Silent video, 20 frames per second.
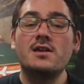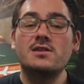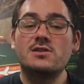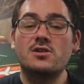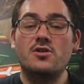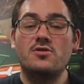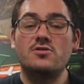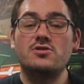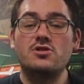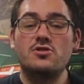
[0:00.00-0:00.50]

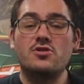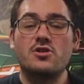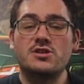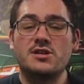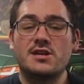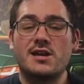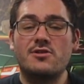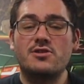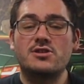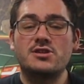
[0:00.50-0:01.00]
So do go
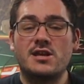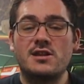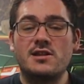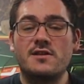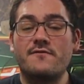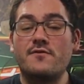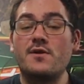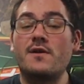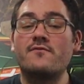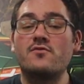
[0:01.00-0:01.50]
check out the channel
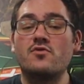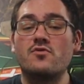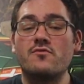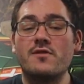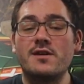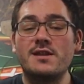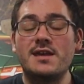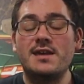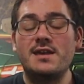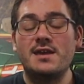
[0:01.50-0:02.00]
if you haven't
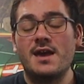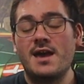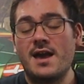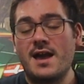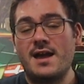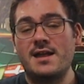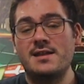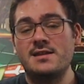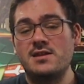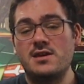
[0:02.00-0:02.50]
already.
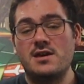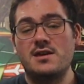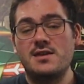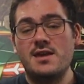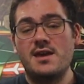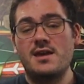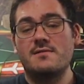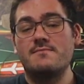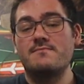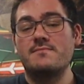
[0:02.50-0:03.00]
And
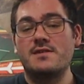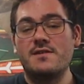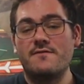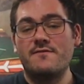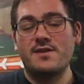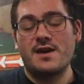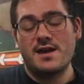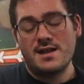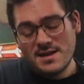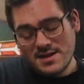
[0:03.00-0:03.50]
yeah,
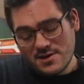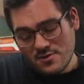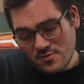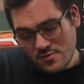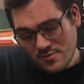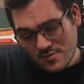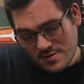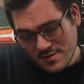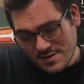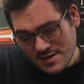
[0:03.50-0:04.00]
give it that
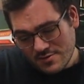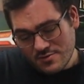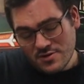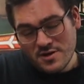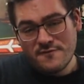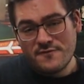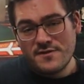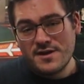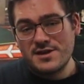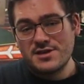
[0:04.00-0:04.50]
little
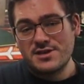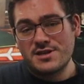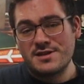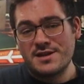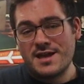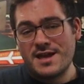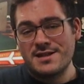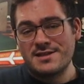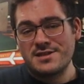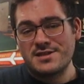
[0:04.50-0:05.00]

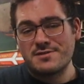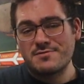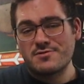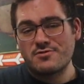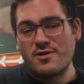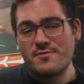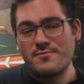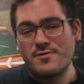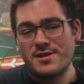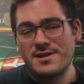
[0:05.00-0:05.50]
notification and the
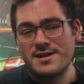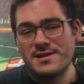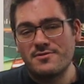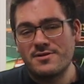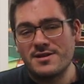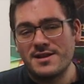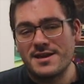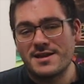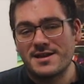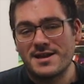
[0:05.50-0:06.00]
subscribe button a
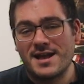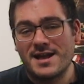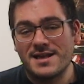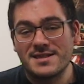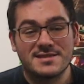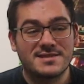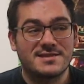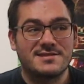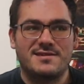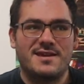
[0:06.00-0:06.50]
little click,
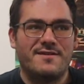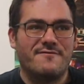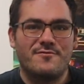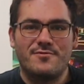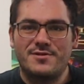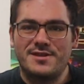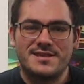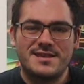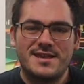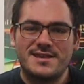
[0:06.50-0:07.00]
as
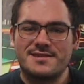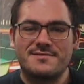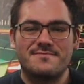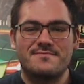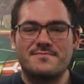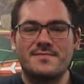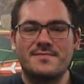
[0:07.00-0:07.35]
everybody says.